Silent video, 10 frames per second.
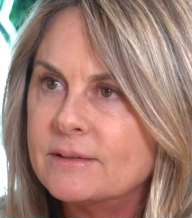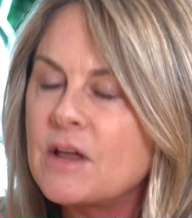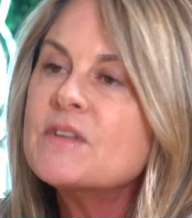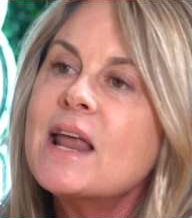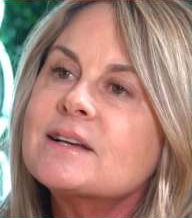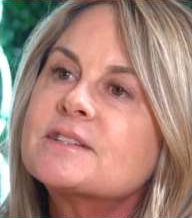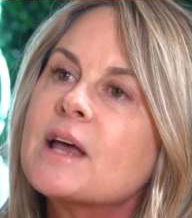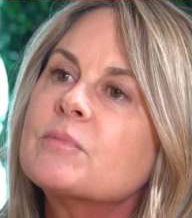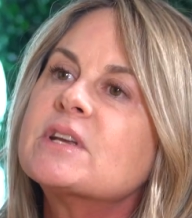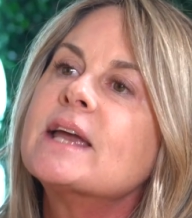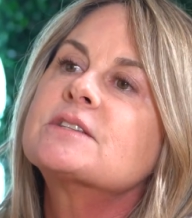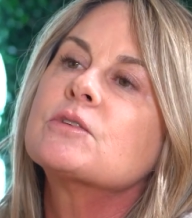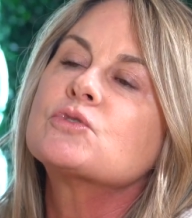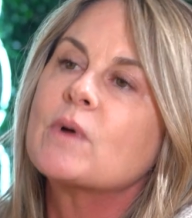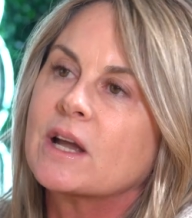Now, the next step takes
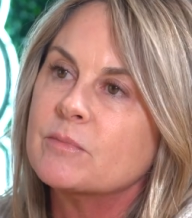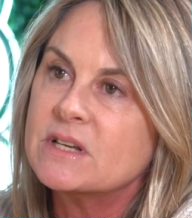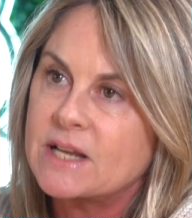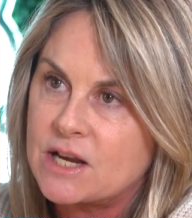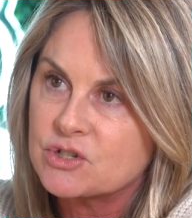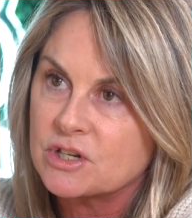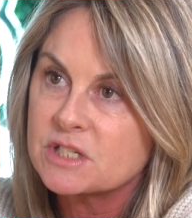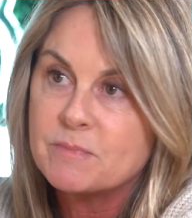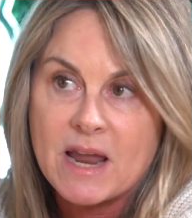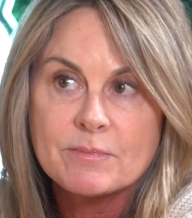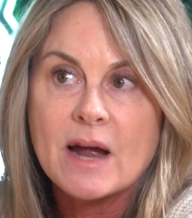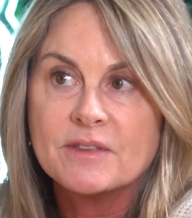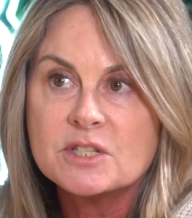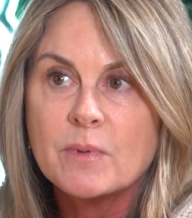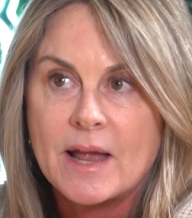those recommendations made by
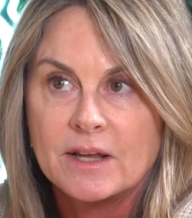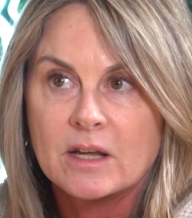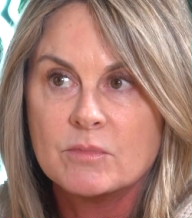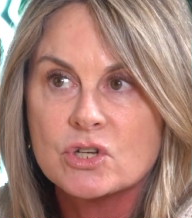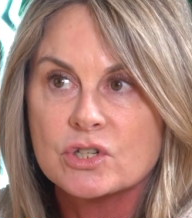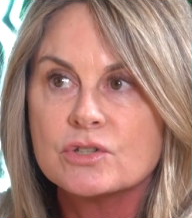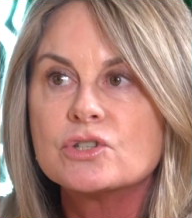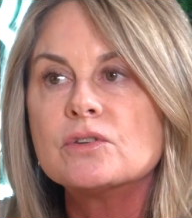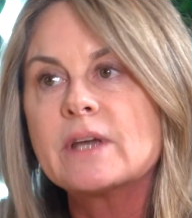this Planning Commission to the